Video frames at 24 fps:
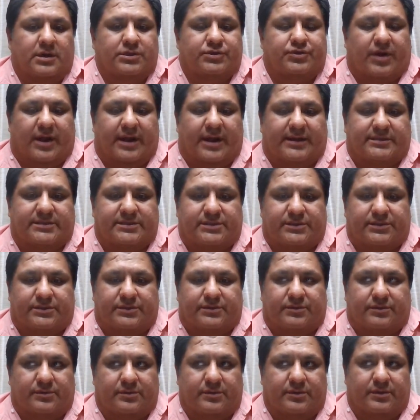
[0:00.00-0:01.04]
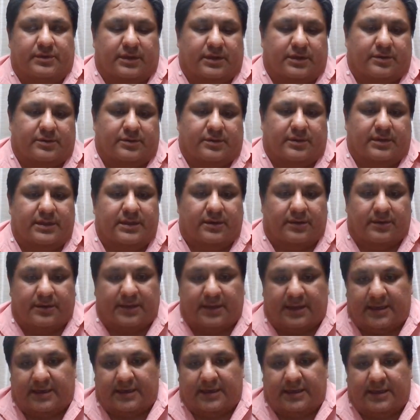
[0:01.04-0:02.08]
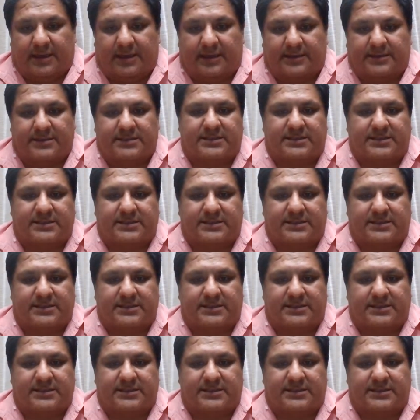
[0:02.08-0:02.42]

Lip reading: trying to kill the Indian,